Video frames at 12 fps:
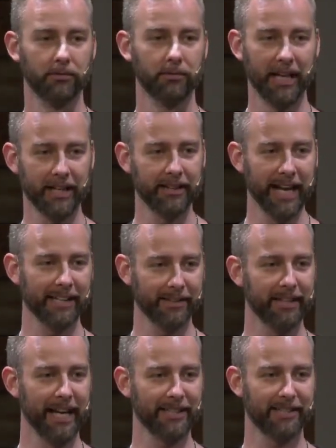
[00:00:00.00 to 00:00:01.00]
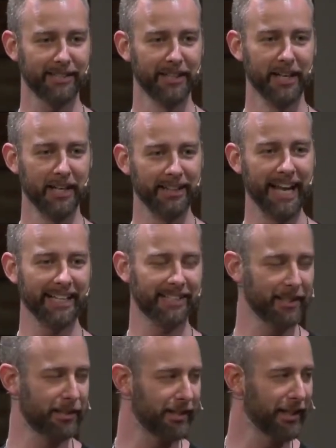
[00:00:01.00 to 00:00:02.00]
Like that's
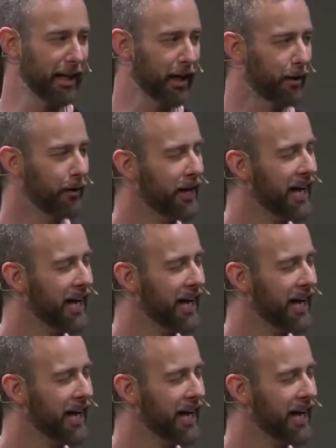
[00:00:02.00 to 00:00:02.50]
the scenario.